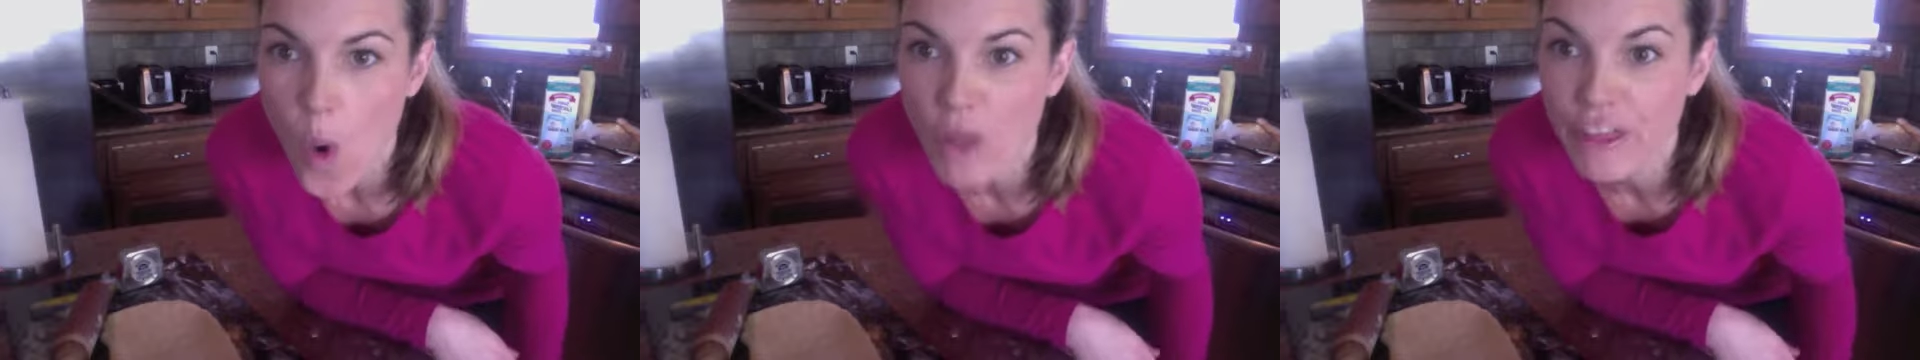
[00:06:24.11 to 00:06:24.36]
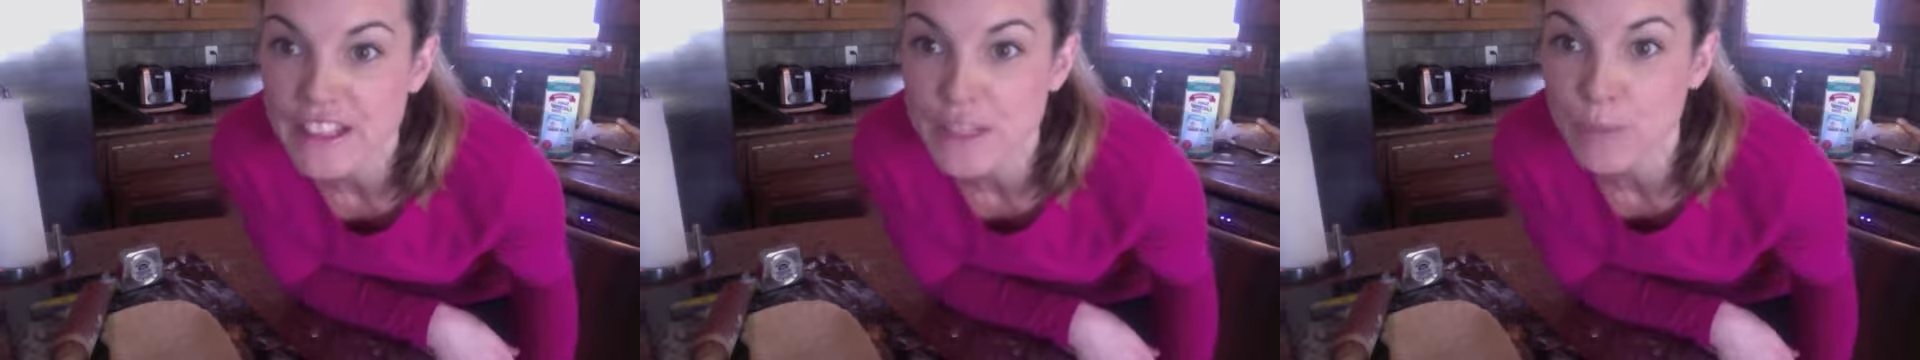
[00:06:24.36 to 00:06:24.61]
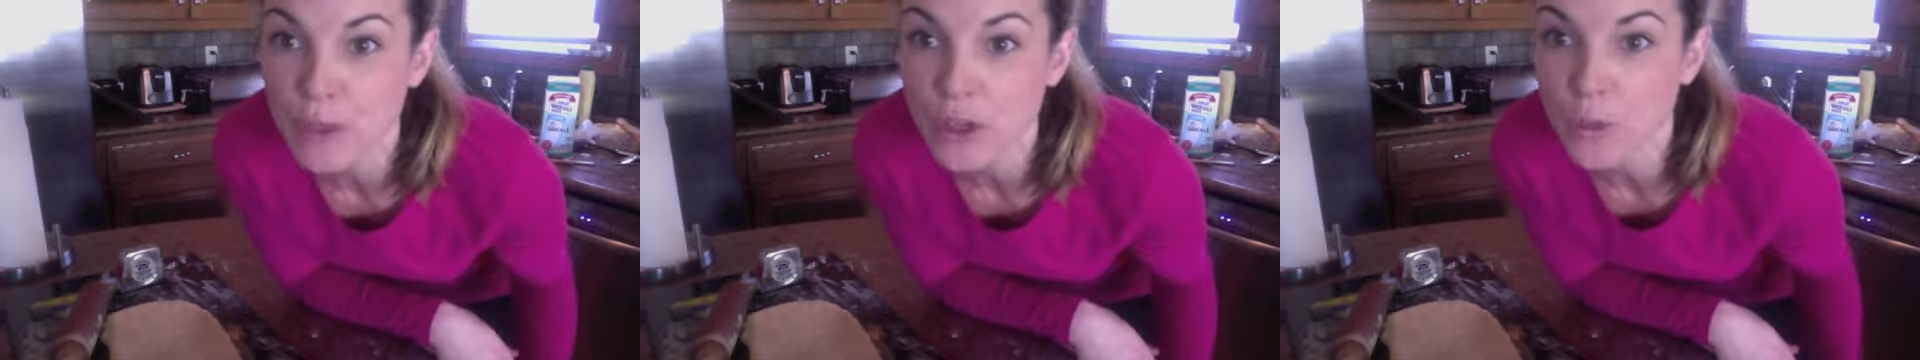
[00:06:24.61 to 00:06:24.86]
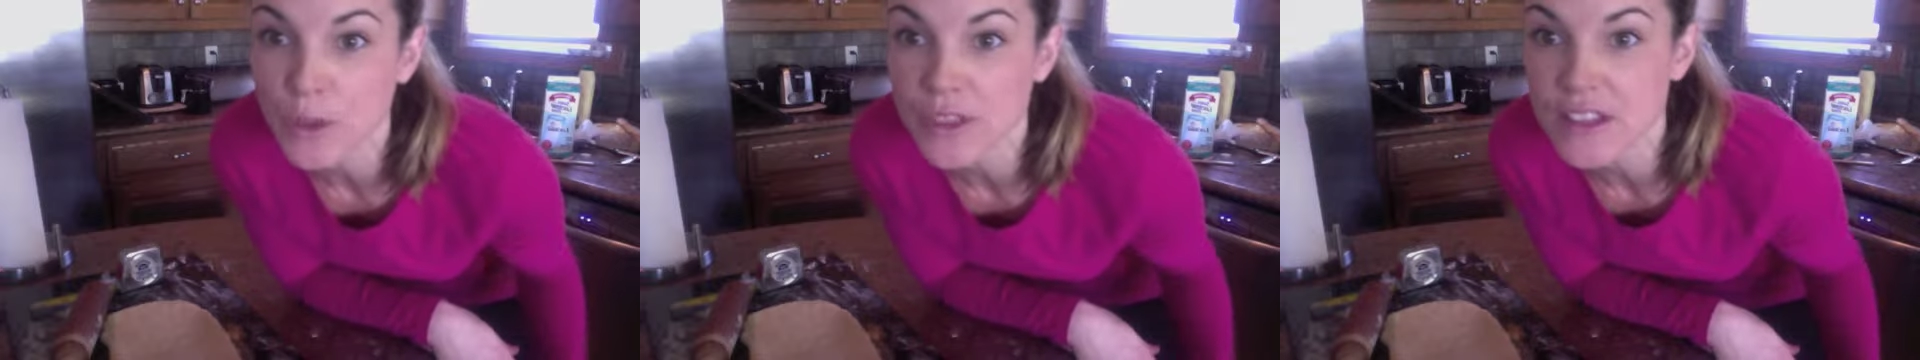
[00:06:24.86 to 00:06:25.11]
then
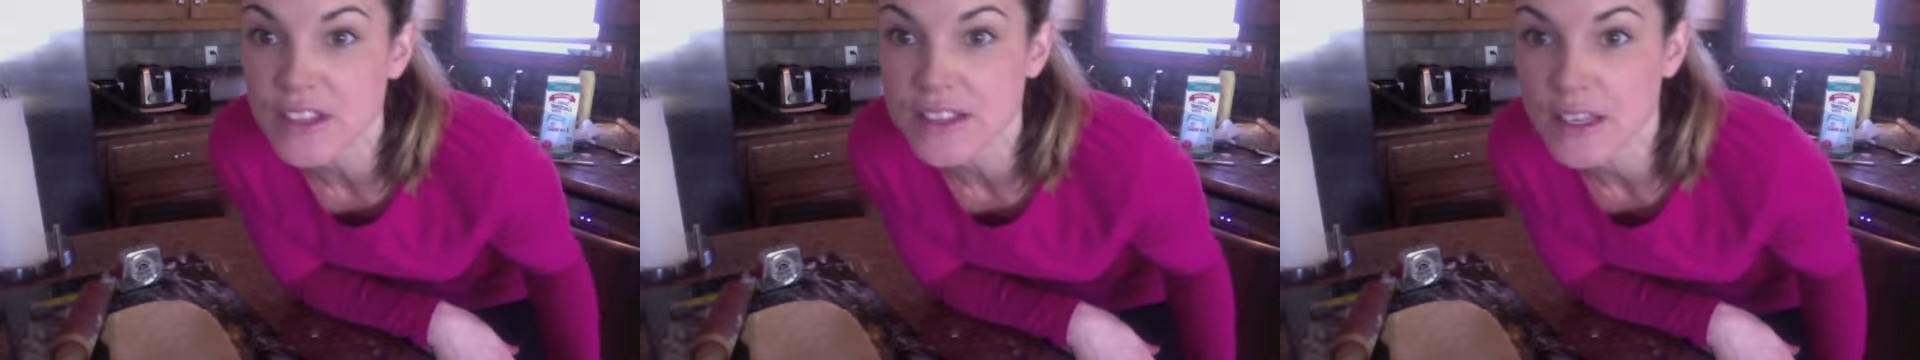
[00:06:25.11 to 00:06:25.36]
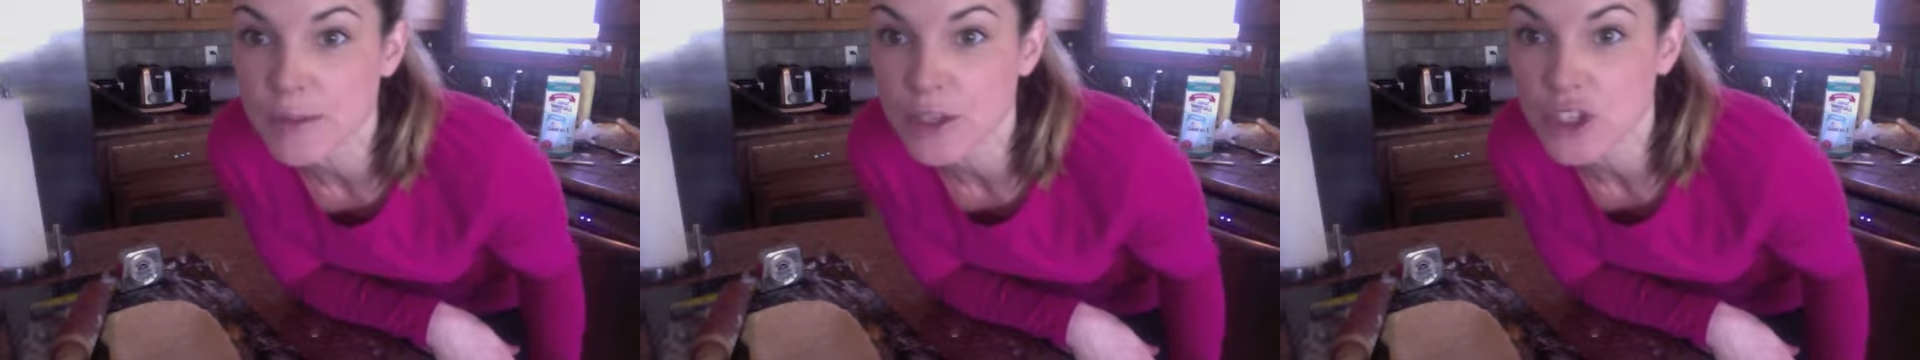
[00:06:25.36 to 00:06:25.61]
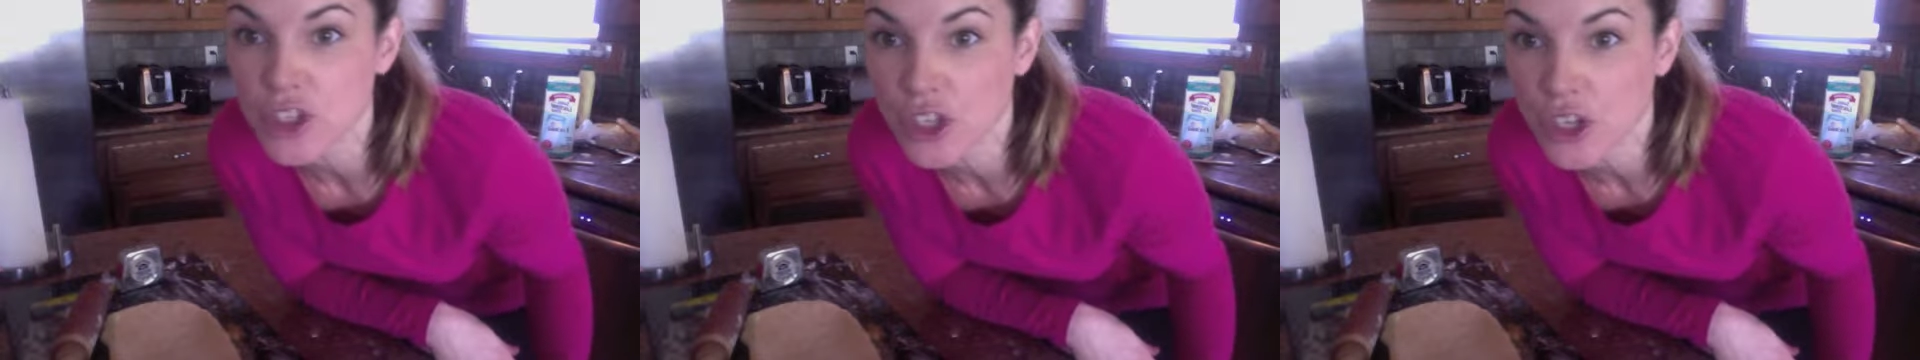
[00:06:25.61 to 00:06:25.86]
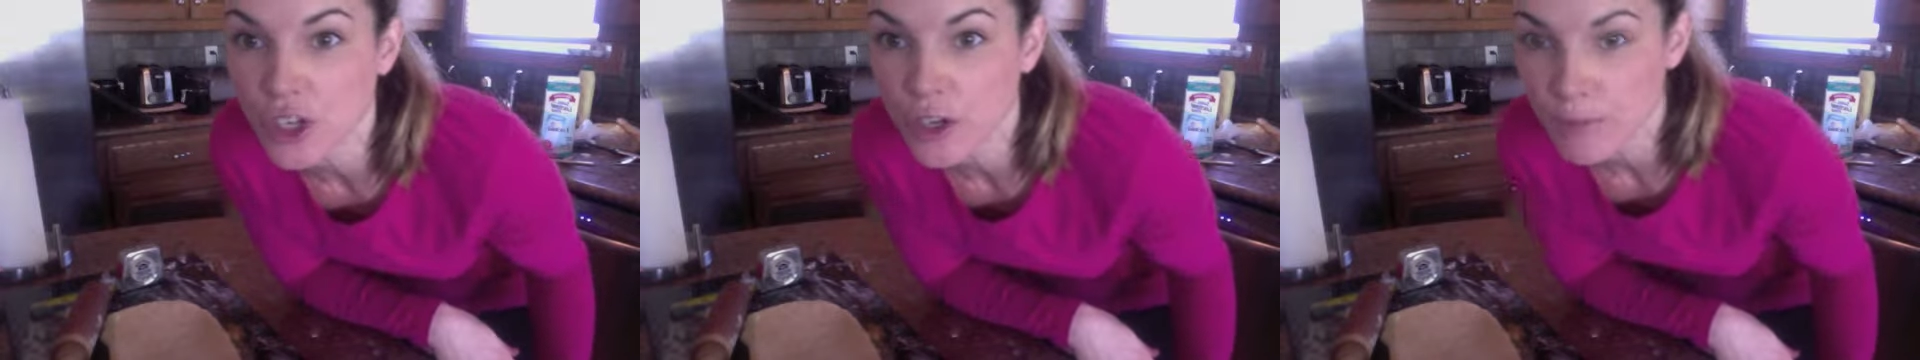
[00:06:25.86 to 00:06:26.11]
sprinkle with the cinnamon
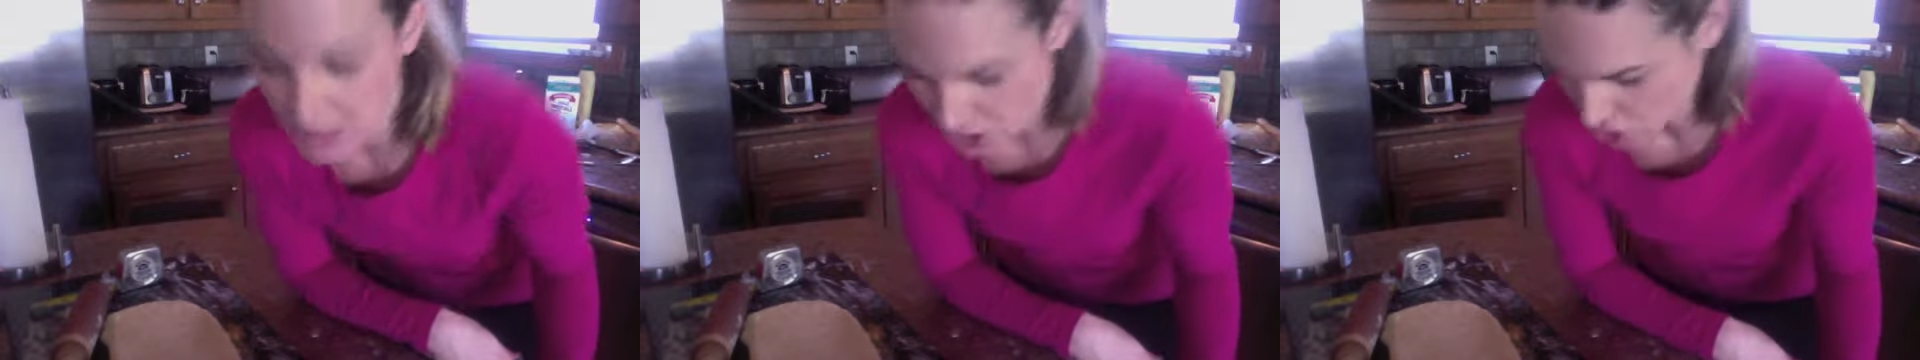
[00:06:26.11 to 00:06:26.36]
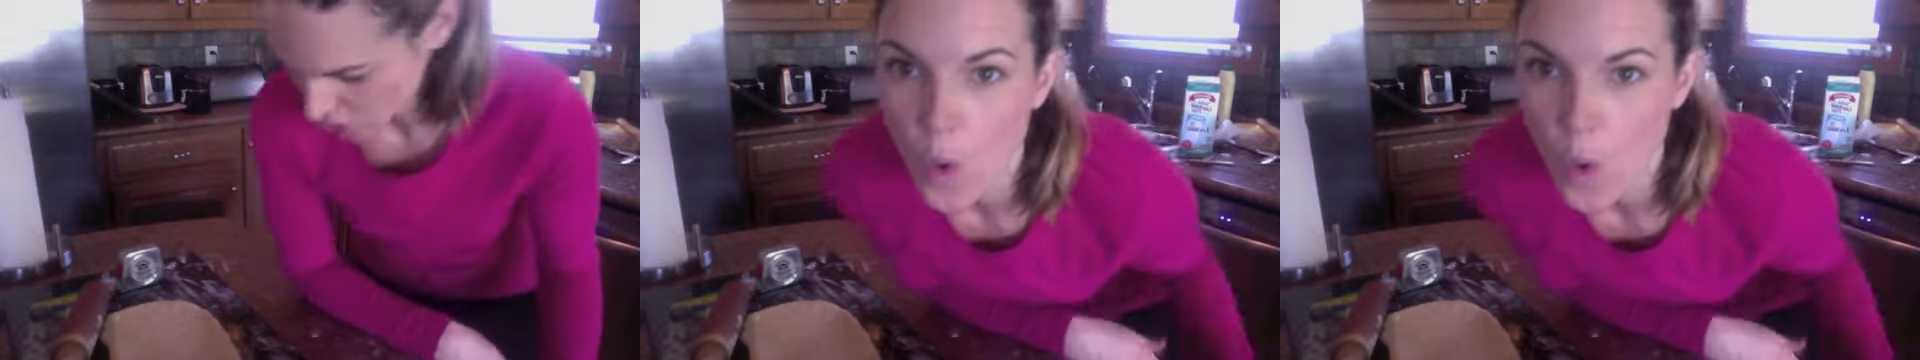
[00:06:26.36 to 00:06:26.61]
sugar mixture.